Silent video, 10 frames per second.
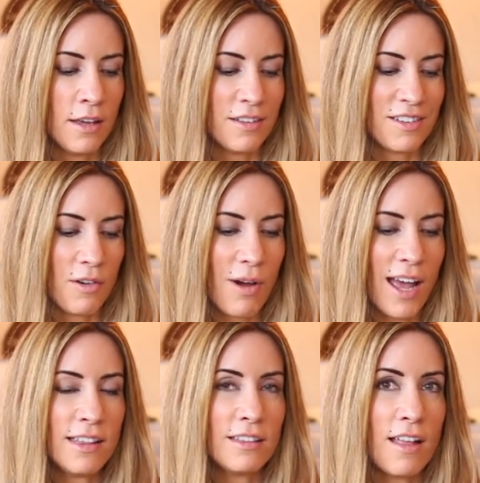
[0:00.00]
So
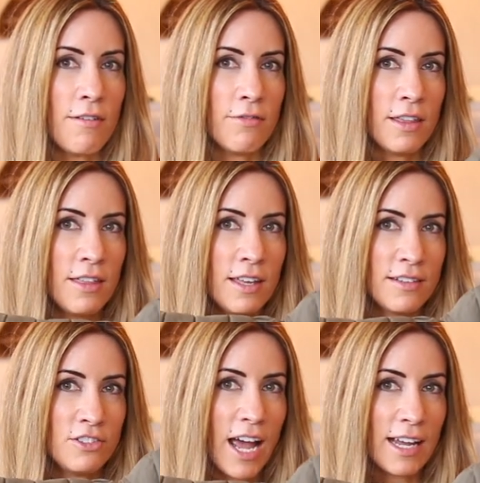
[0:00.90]
I love
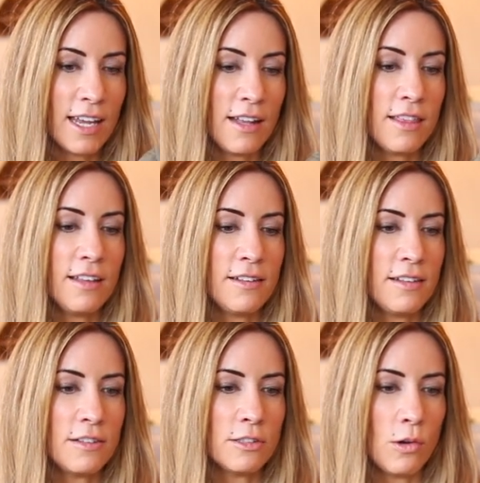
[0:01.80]
this jacket. This
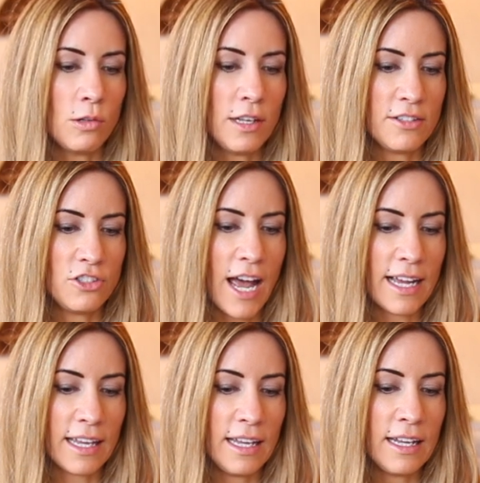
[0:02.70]
is Lola's
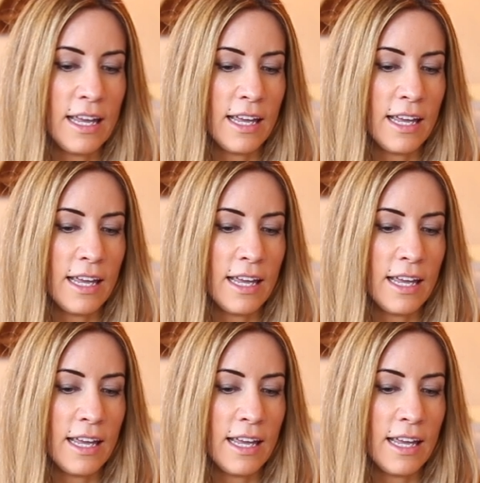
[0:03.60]
jacket.